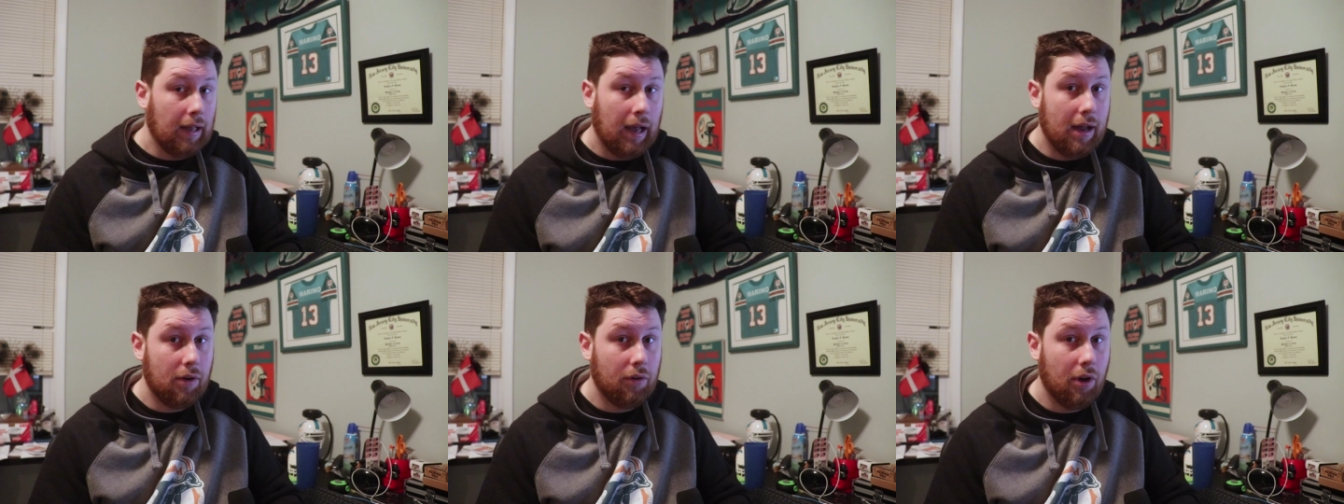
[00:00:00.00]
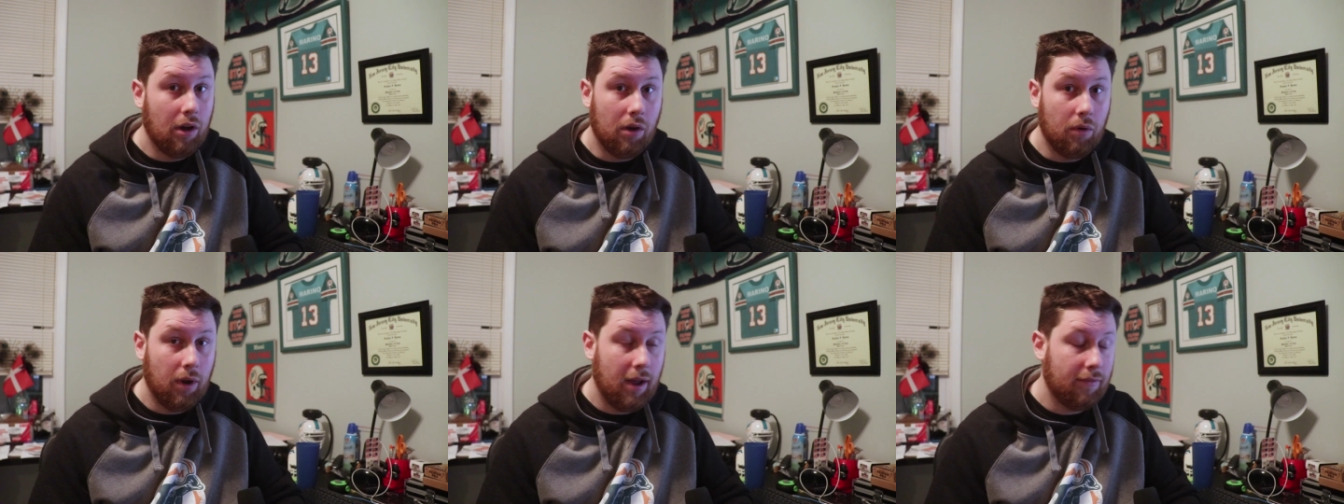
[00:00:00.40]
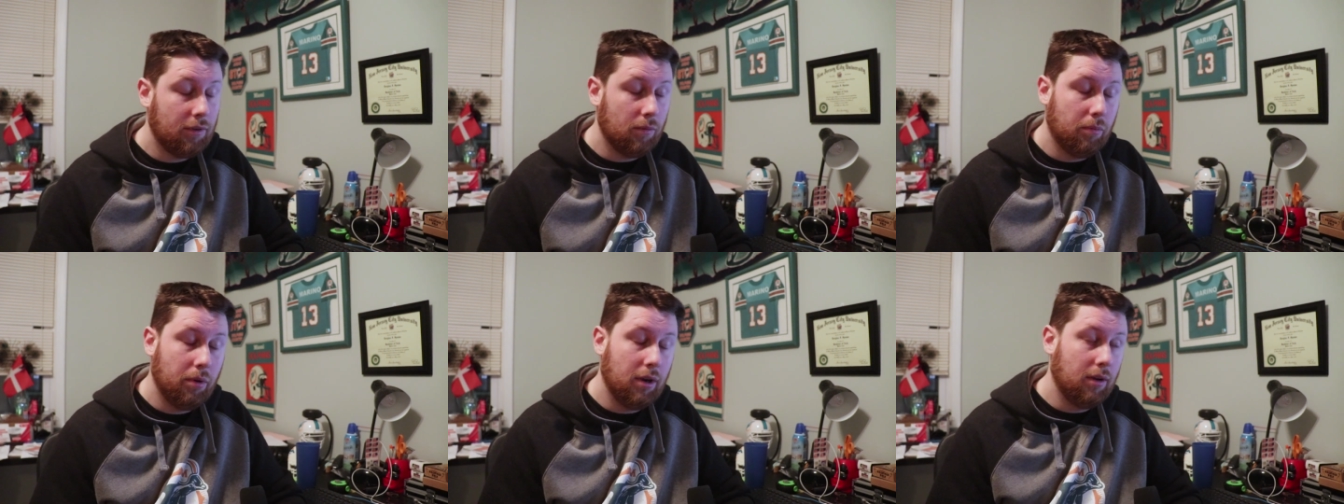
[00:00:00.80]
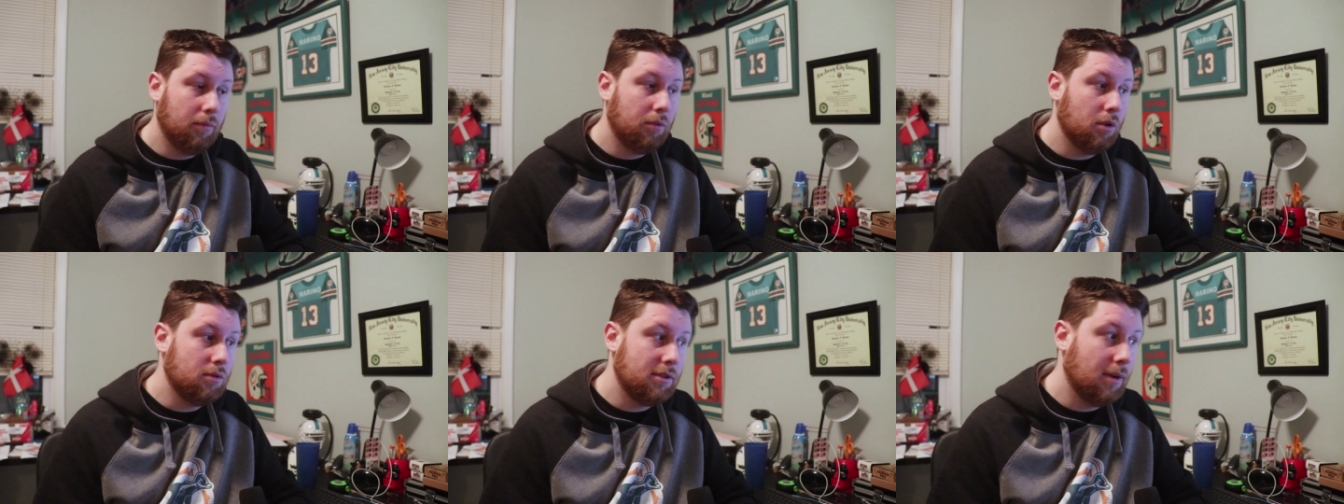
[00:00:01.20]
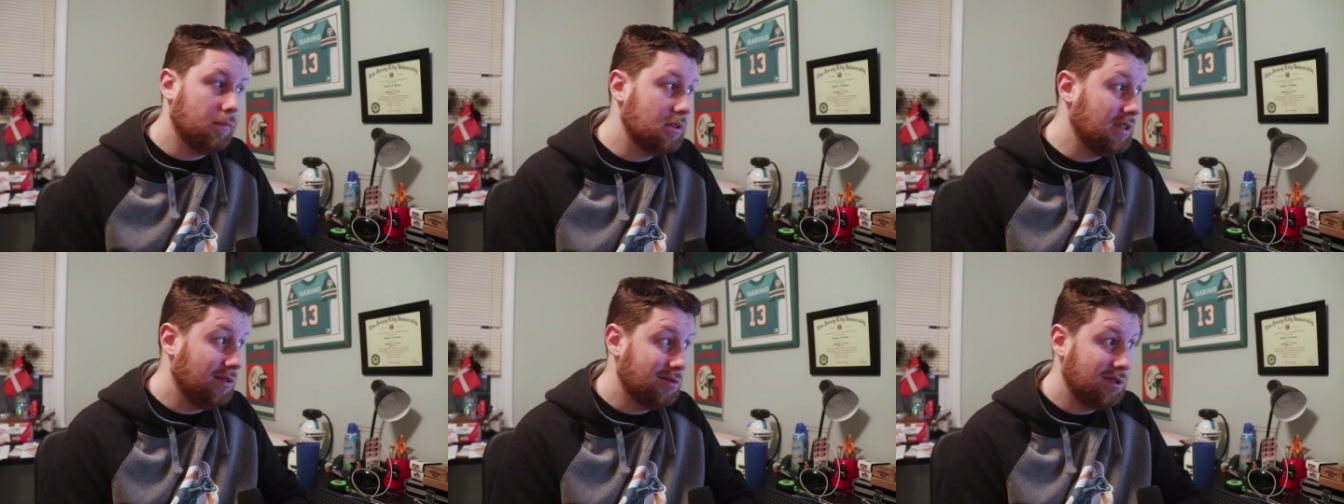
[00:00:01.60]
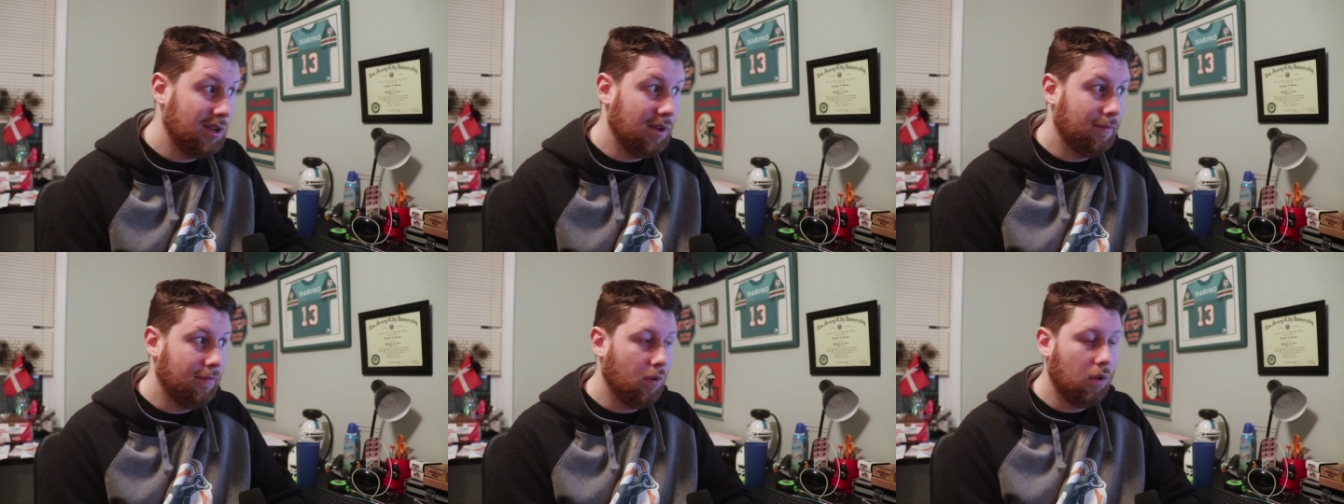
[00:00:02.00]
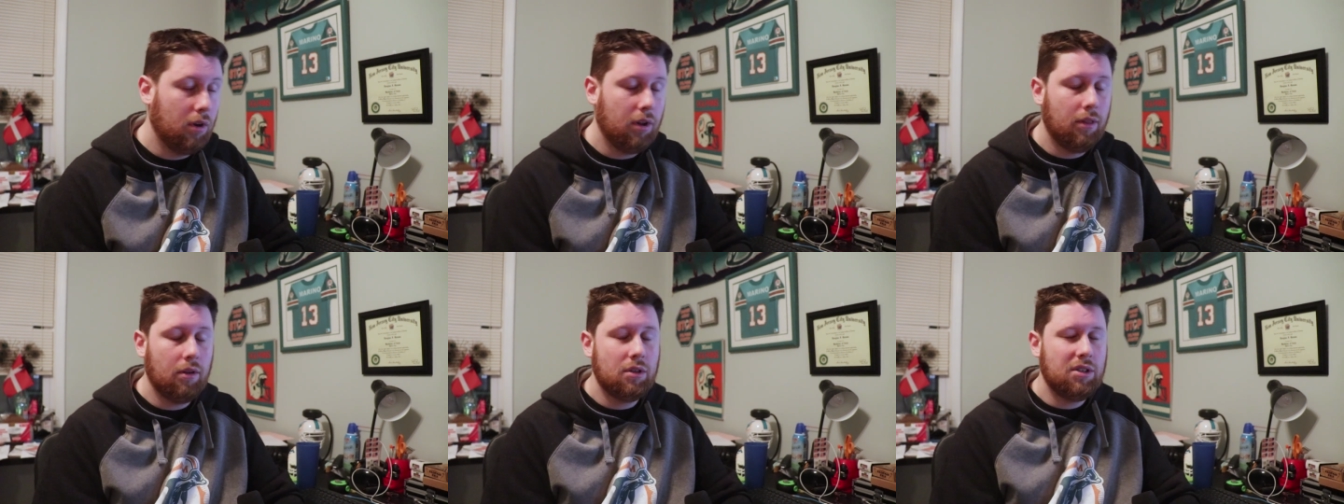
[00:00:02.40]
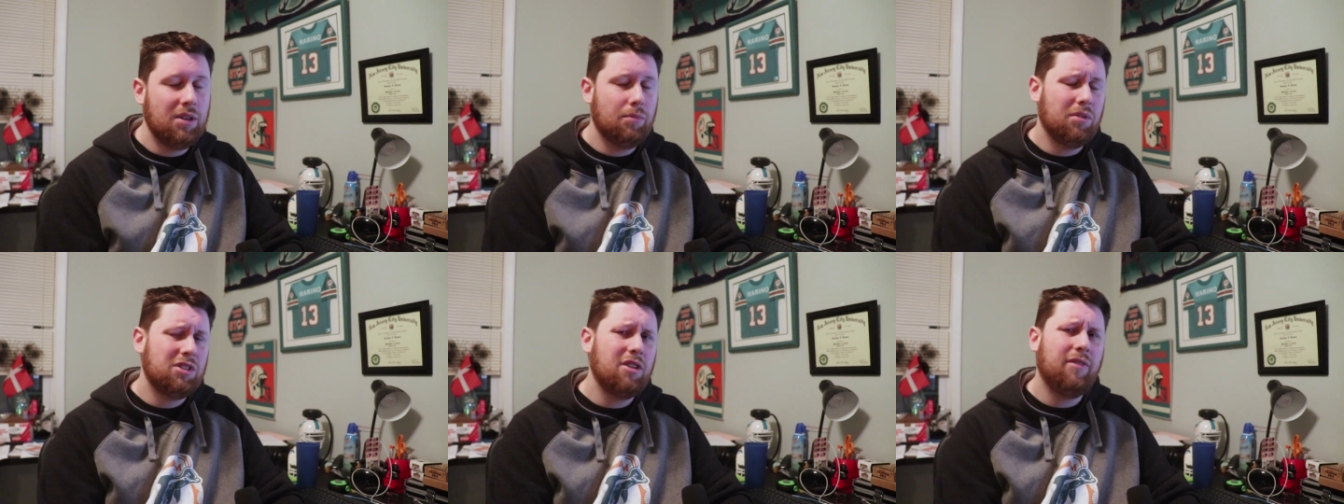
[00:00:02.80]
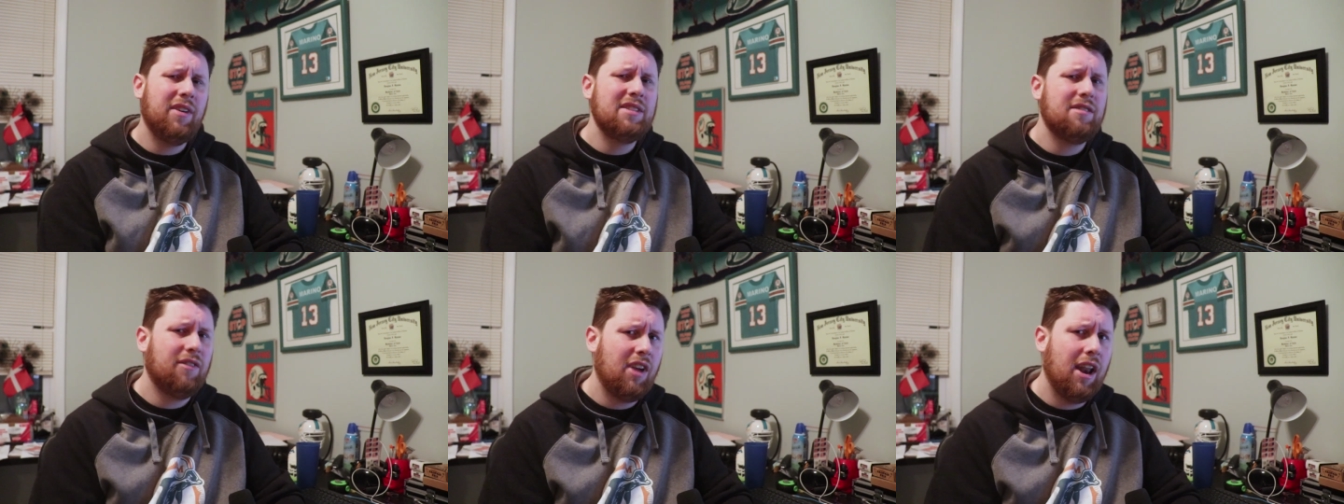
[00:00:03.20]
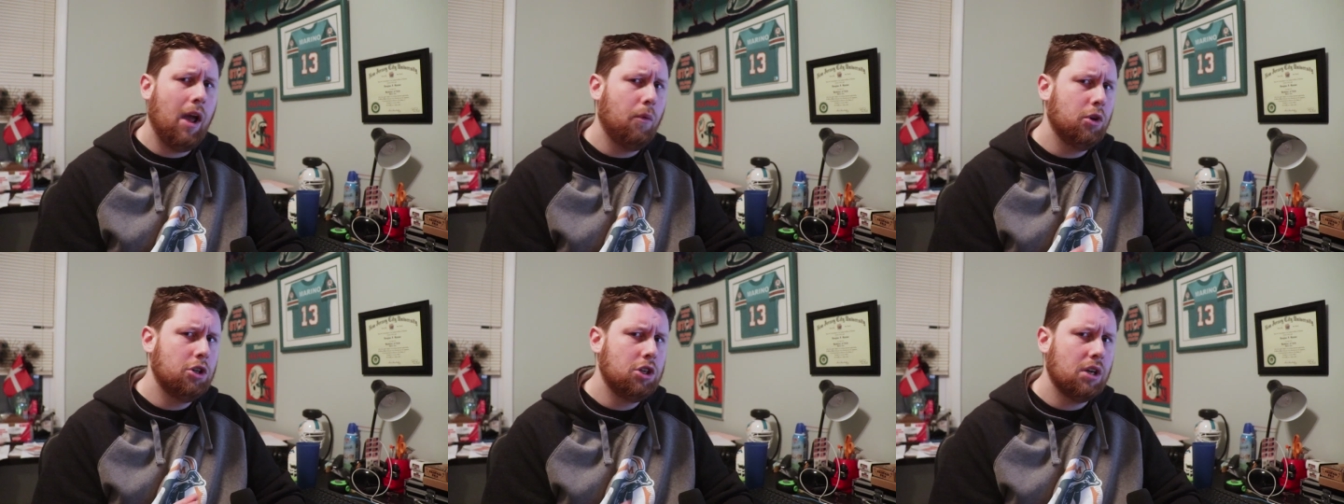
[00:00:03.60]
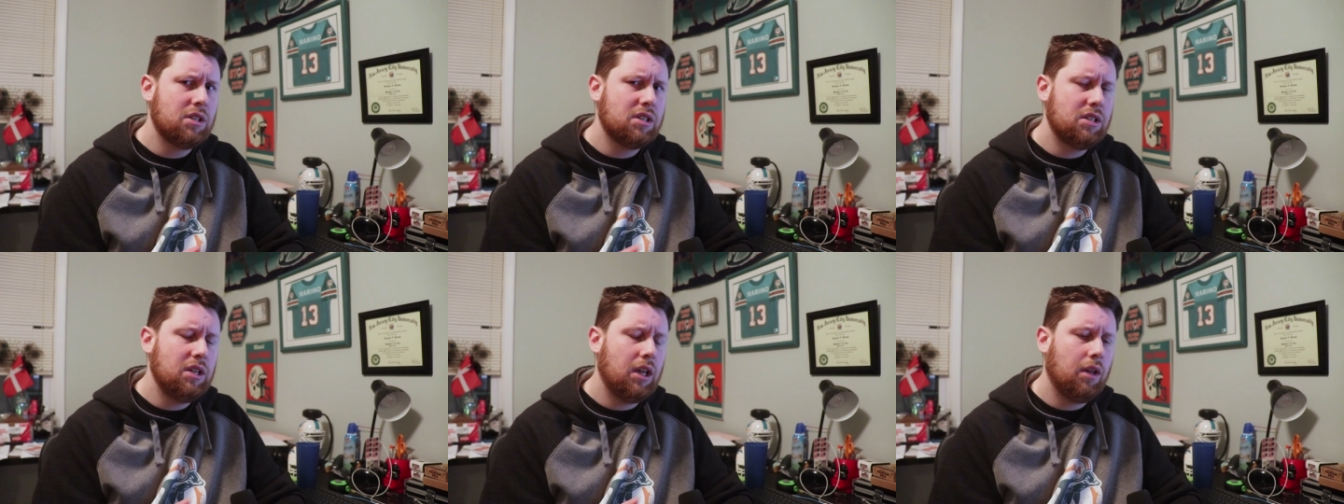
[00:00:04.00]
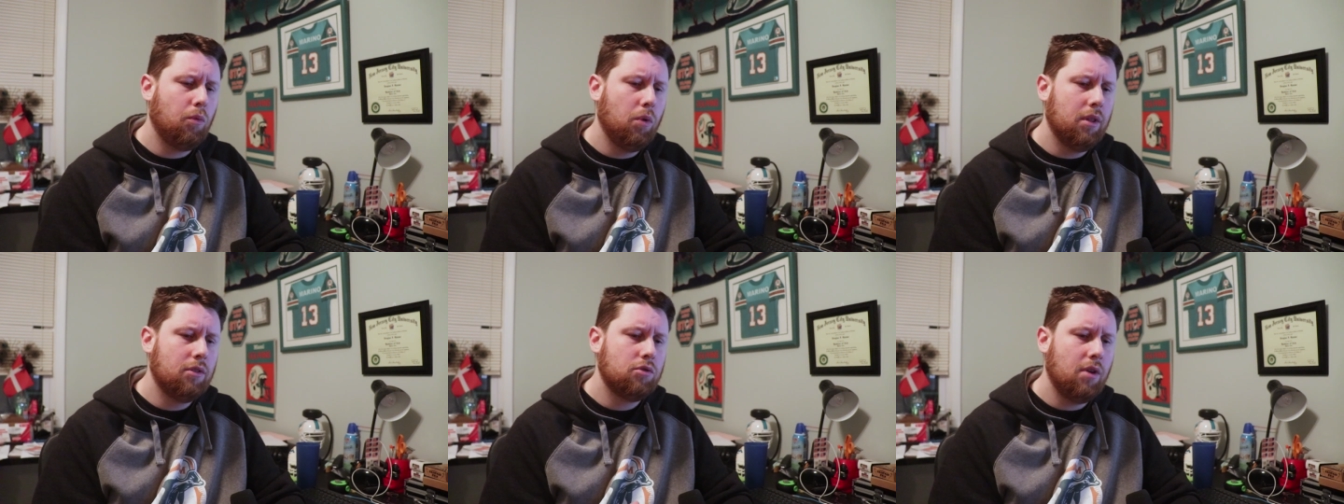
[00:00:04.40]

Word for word: I don't know. After putting up those numbers, I don't see him falling at thirteen. But defensive end, I would just stick with